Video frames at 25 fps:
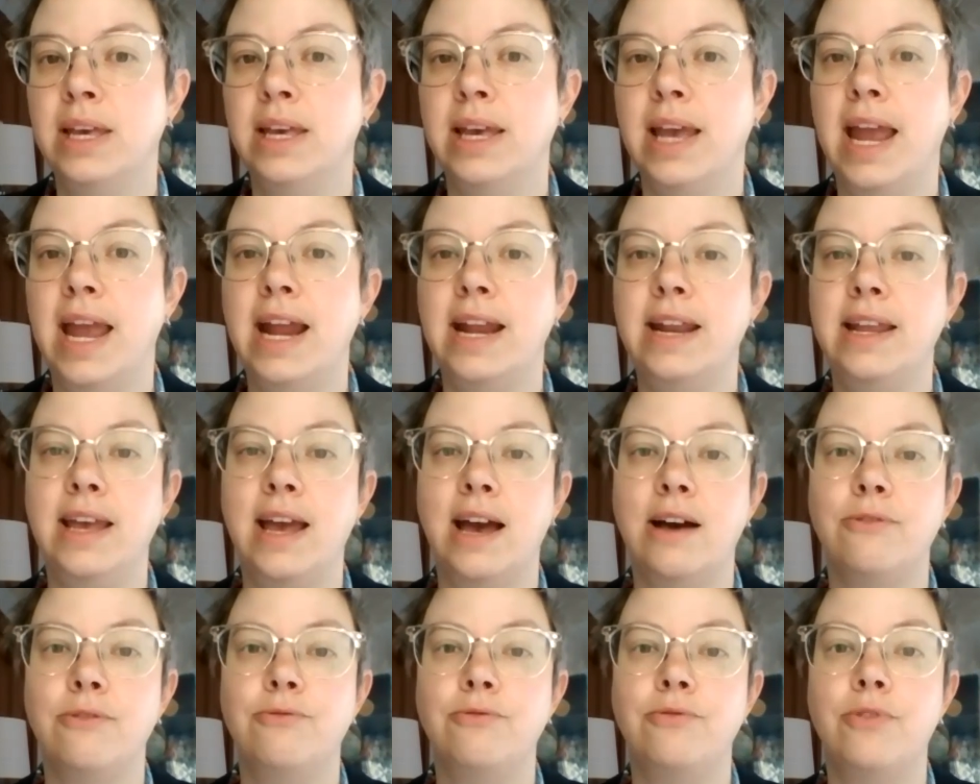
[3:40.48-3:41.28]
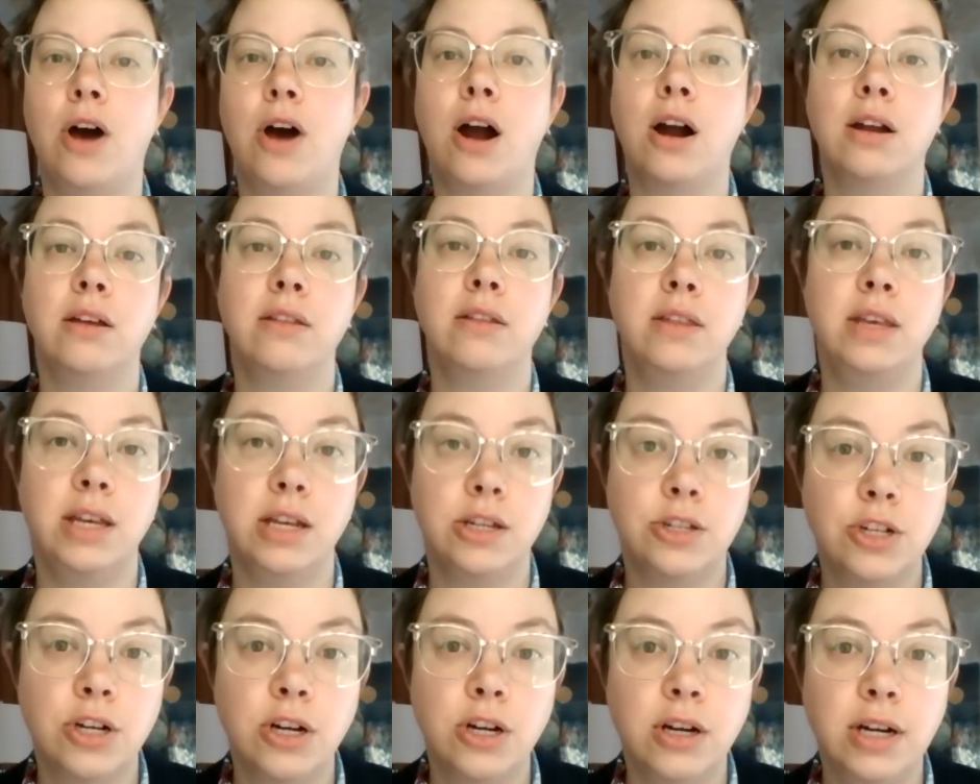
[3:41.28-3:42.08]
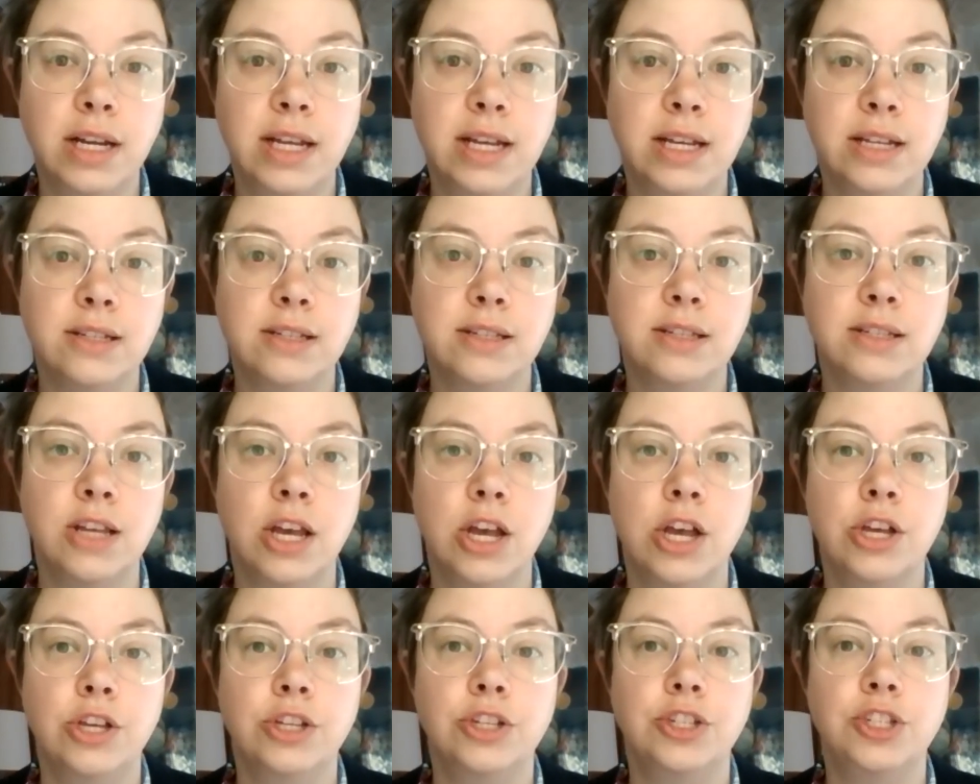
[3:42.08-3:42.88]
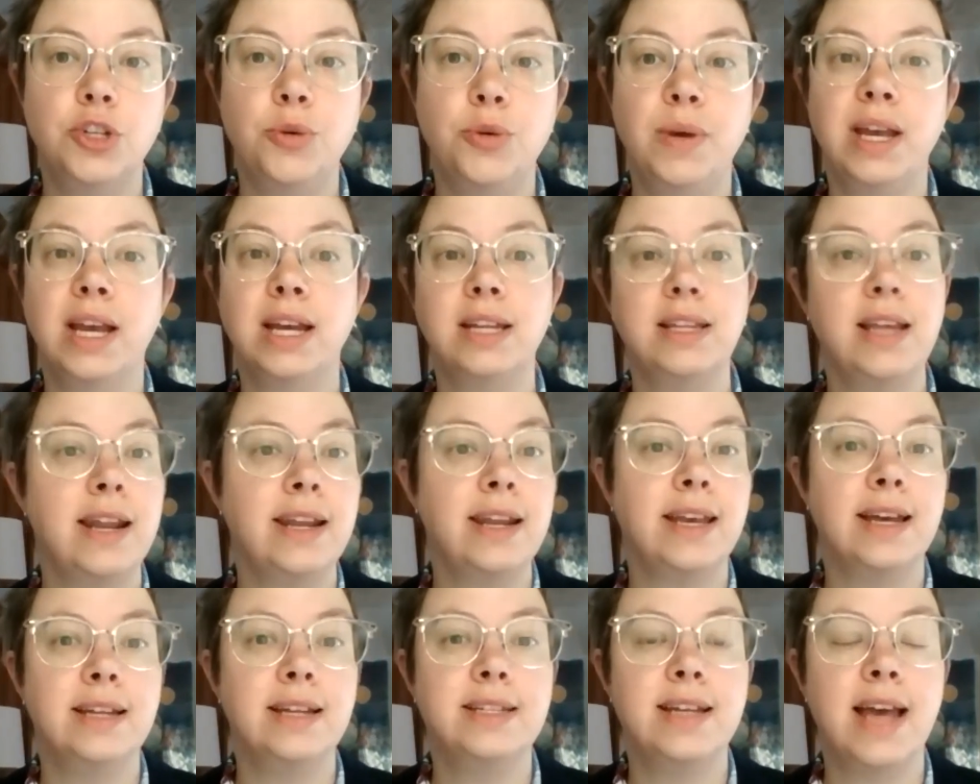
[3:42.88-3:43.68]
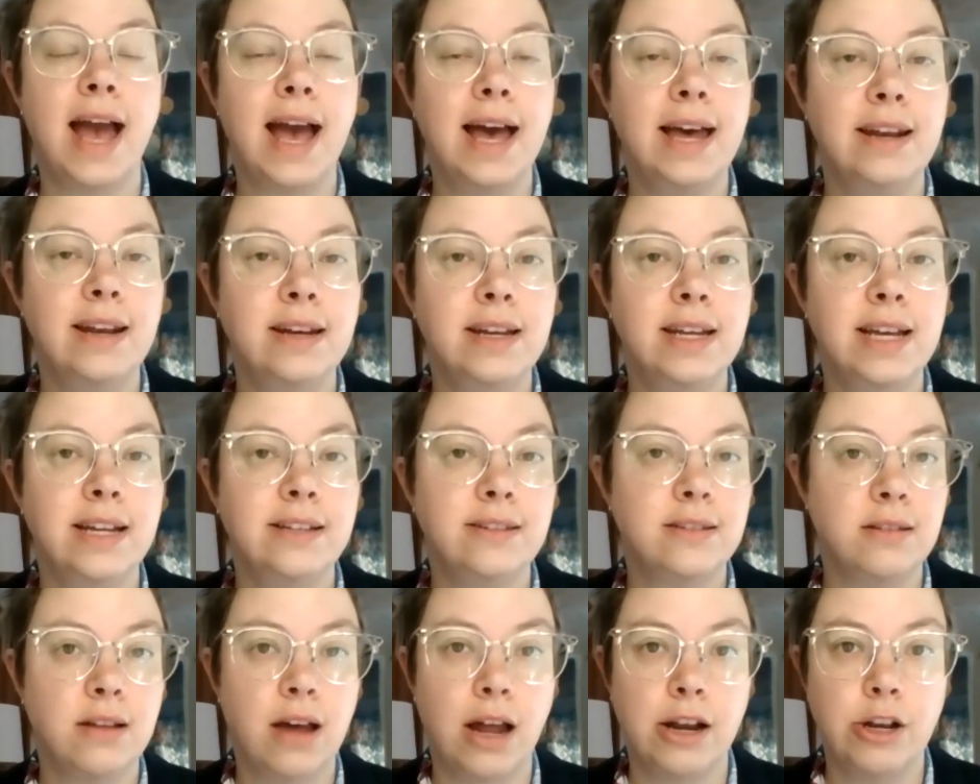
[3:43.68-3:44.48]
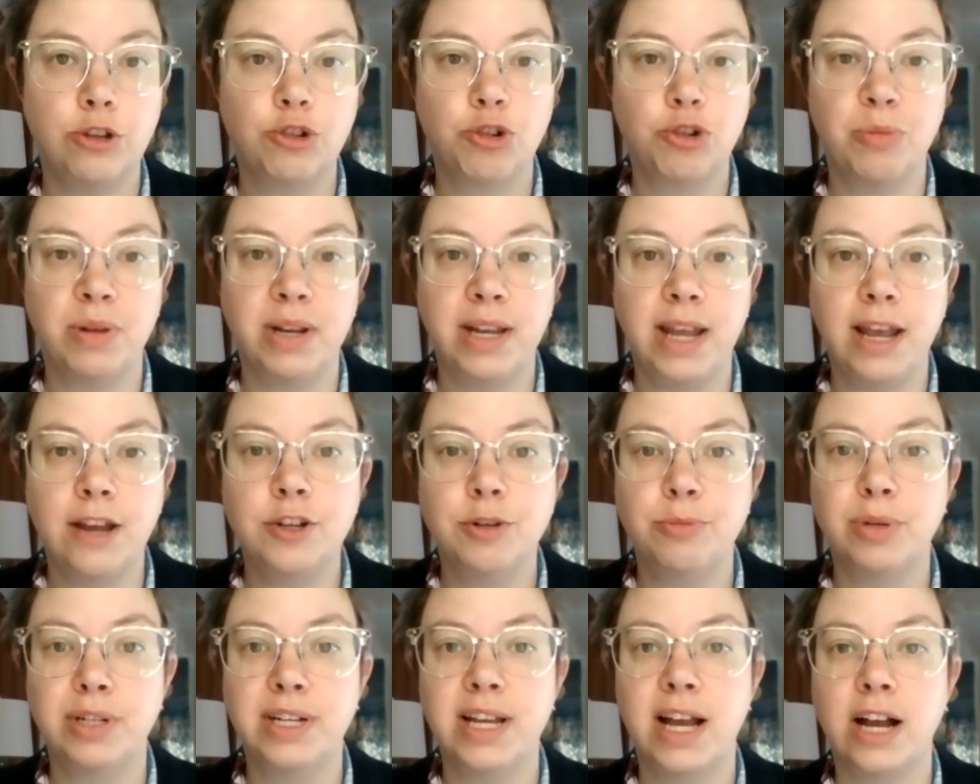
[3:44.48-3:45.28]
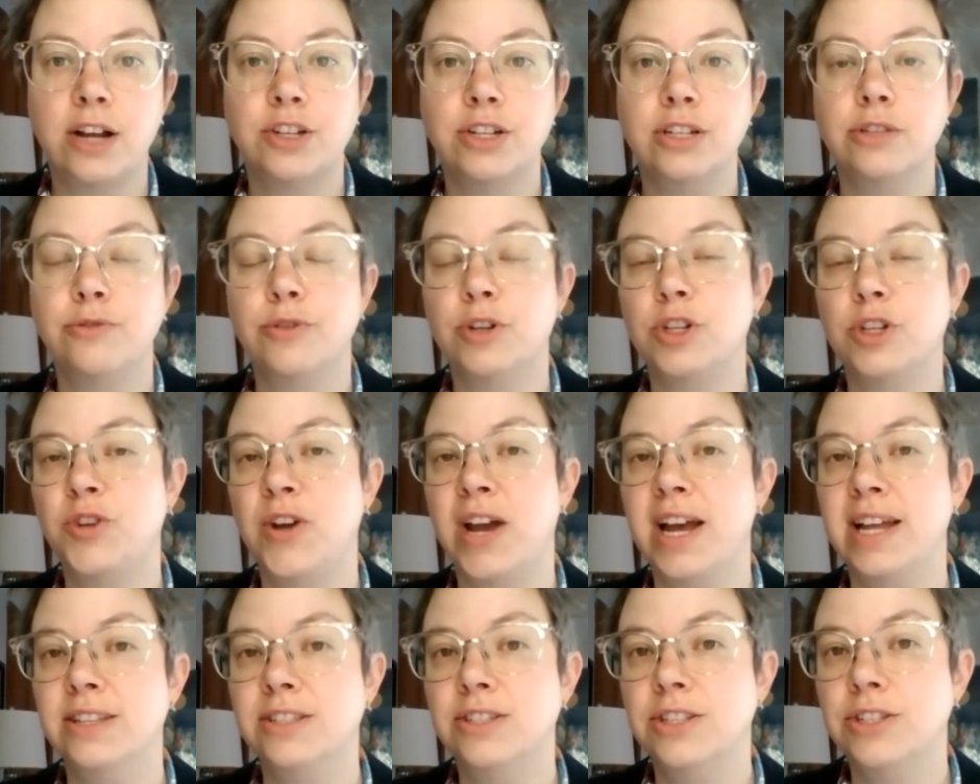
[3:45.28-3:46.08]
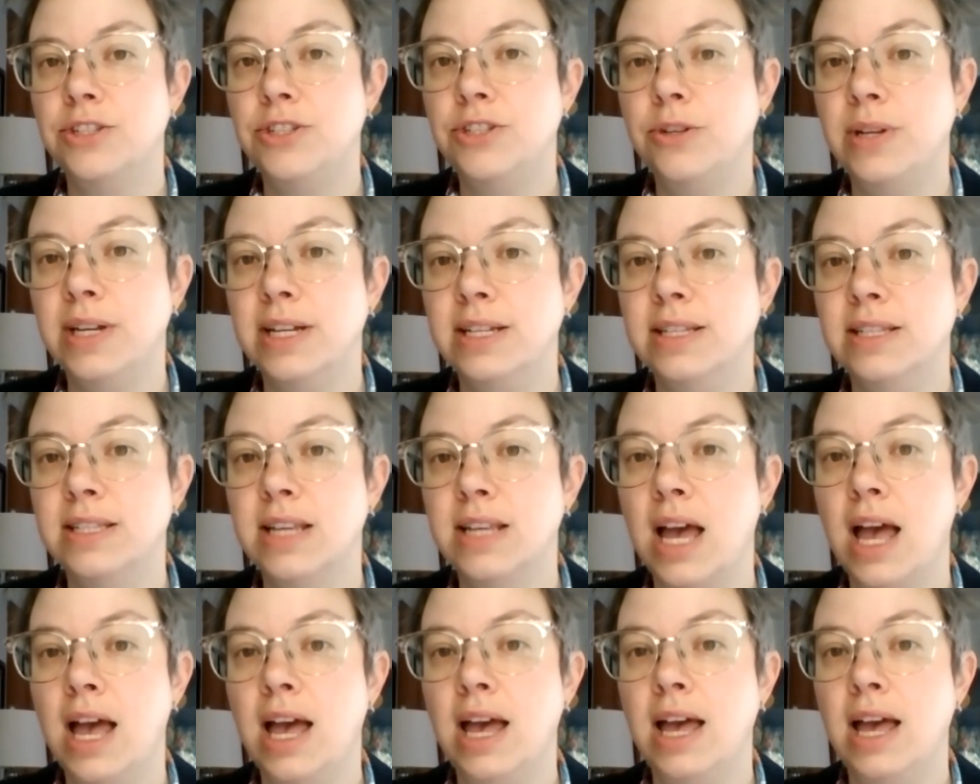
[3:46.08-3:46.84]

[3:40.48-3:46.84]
ADF are the attorneys suing Connecticut to end its non-discrimination protections for trans students,